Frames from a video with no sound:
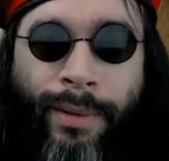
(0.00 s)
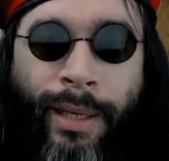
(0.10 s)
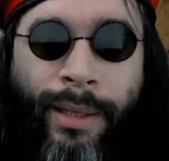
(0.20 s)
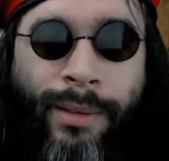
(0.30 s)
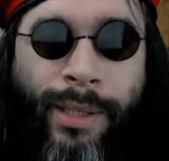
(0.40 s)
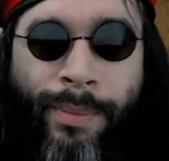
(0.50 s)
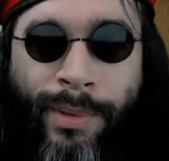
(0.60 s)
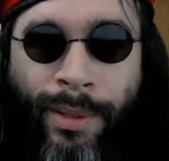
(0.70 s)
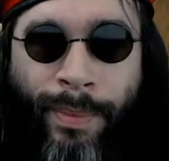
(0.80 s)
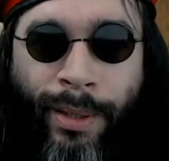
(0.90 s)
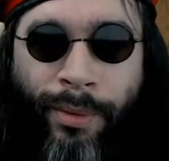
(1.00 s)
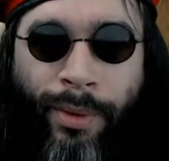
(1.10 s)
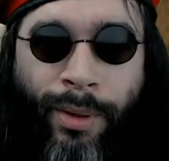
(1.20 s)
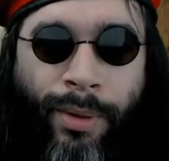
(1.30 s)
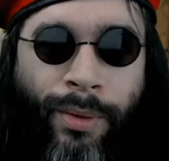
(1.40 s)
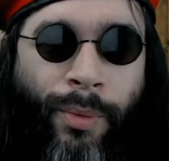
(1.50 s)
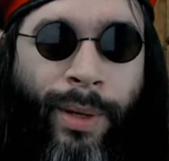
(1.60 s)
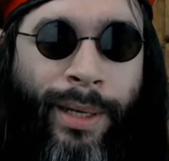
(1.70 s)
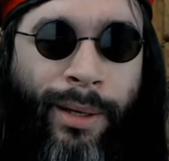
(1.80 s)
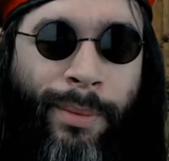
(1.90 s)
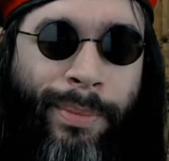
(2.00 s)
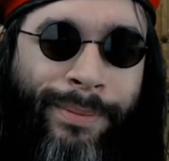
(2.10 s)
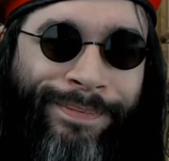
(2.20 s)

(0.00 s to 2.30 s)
and seems to be on the way up